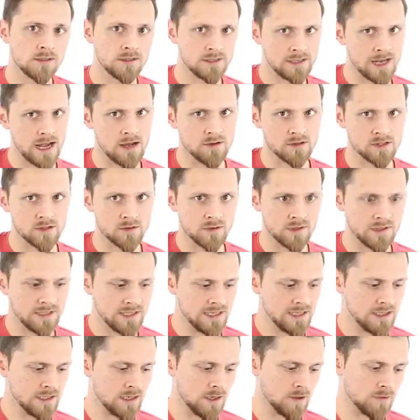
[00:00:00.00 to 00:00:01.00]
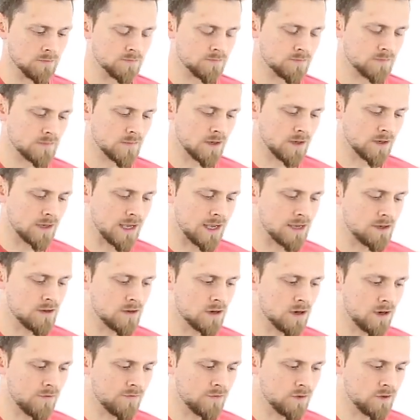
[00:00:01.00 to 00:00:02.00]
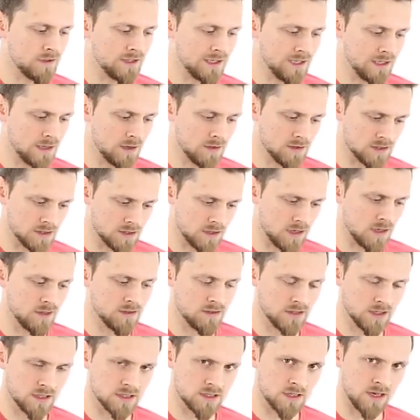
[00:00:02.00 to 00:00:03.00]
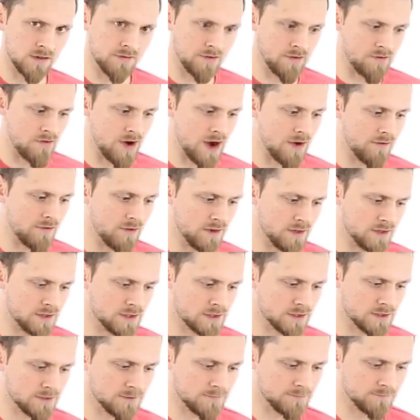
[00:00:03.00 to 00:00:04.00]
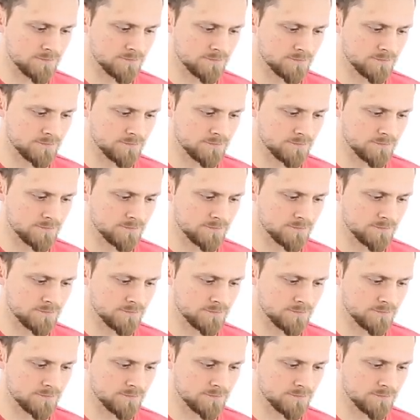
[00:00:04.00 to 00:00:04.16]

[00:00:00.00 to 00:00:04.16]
down to a D note. Okay, you've got a few D notes on your guitar for reference.